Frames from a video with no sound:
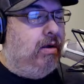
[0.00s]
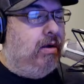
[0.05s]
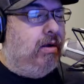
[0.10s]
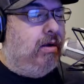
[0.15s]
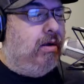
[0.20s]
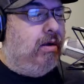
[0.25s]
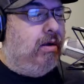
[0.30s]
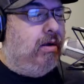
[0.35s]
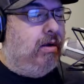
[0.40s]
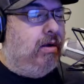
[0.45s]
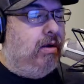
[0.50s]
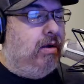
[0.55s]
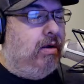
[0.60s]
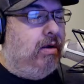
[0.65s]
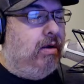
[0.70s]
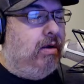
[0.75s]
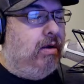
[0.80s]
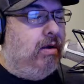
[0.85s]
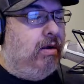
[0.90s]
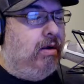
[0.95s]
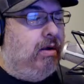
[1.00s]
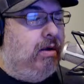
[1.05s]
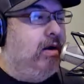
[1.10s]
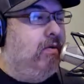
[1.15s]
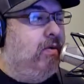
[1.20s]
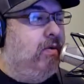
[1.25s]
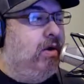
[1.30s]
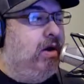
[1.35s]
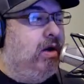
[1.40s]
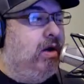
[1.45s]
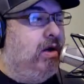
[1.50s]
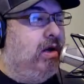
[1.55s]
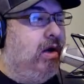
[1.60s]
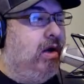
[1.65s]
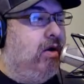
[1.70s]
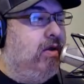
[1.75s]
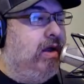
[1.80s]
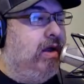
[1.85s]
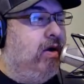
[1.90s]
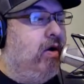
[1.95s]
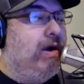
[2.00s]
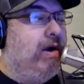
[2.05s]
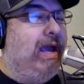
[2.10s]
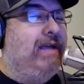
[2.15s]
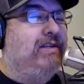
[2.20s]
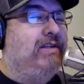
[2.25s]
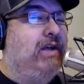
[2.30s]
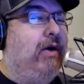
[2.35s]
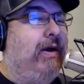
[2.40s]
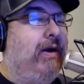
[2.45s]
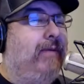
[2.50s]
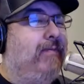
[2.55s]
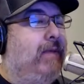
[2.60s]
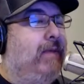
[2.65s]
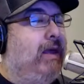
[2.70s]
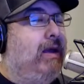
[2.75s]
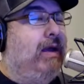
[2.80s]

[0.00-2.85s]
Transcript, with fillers: All right, we're good. We're good to go there. Okay, sorry.